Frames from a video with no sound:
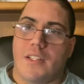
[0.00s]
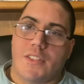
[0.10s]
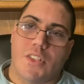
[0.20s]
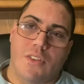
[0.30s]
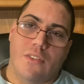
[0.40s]

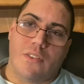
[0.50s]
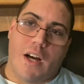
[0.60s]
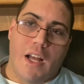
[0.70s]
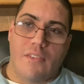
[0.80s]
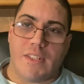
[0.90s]
So
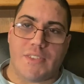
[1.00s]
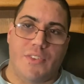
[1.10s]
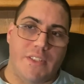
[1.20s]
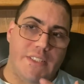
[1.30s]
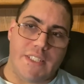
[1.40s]
iOS
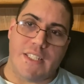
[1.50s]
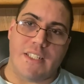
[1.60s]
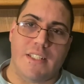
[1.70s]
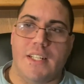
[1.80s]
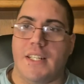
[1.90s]

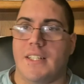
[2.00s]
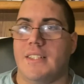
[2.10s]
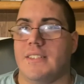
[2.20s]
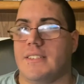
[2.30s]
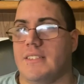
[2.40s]
14
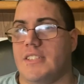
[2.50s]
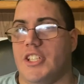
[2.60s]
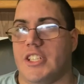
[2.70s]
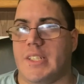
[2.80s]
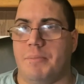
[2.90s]
is
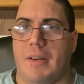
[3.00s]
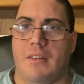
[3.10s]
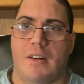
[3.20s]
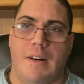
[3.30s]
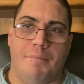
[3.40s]
just
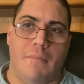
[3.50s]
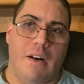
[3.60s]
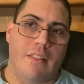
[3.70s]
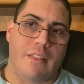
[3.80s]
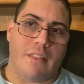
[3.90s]
about a
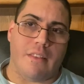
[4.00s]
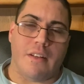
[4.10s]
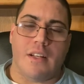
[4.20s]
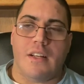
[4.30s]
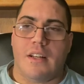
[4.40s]
month
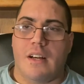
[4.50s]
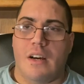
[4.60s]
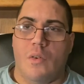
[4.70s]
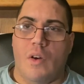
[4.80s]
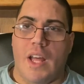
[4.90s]

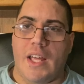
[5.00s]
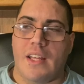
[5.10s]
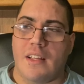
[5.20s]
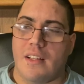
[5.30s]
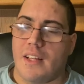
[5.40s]

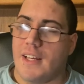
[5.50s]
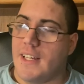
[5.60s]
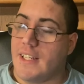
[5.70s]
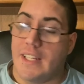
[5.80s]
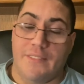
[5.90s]
away.
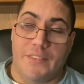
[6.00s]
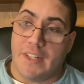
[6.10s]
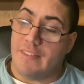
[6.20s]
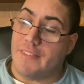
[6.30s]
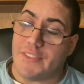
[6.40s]
I can't
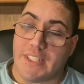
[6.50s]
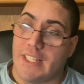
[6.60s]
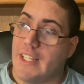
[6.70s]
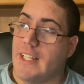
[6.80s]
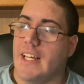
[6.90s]
believe I'm
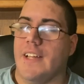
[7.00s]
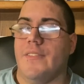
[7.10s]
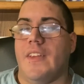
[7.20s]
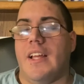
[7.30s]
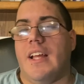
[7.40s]
saying
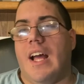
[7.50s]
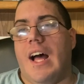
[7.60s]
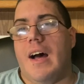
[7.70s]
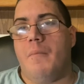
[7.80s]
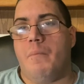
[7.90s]
that.
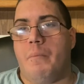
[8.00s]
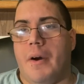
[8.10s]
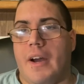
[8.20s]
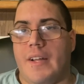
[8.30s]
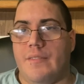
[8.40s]

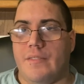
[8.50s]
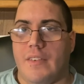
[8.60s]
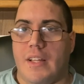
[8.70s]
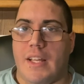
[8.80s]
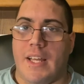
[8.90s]
But
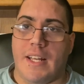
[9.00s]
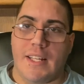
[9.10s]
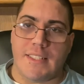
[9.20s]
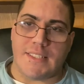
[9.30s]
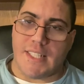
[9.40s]
it
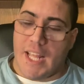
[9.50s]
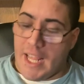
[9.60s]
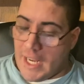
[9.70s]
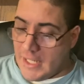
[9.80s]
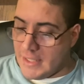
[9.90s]
is,
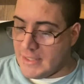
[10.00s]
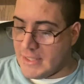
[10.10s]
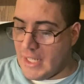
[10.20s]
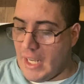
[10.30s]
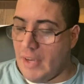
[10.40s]
and
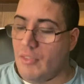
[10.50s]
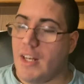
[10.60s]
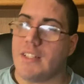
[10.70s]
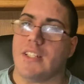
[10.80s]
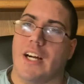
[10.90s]
I
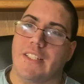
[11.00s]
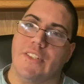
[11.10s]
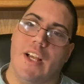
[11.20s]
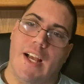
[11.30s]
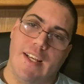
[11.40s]
want to talk to
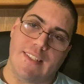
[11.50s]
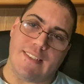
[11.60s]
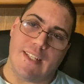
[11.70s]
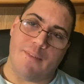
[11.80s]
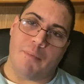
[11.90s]
you
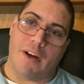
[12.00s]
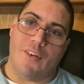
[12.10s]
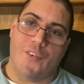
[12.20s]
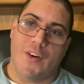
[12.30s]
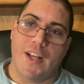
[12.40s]
guys
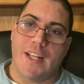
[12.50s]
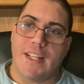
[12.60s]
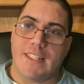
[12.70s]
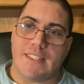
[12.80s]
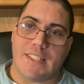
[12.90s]
about
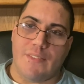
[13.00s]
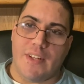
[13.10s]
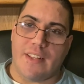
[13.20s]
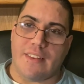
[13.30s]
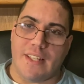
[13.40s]
some of
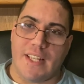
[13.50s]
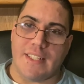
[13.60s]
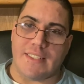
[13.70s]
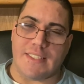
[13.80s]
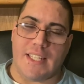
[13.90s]
the
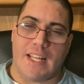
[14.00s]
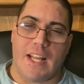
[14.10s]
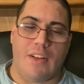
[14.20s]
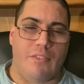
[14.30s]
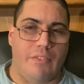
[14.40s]
things that
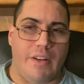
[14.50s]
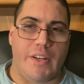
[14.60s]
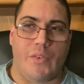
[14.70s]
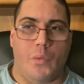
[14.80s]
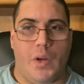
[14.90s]
I
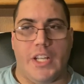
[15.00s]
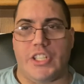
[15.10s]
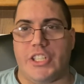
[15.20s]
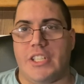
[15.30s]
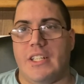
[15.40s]
really
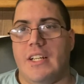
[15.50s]
wish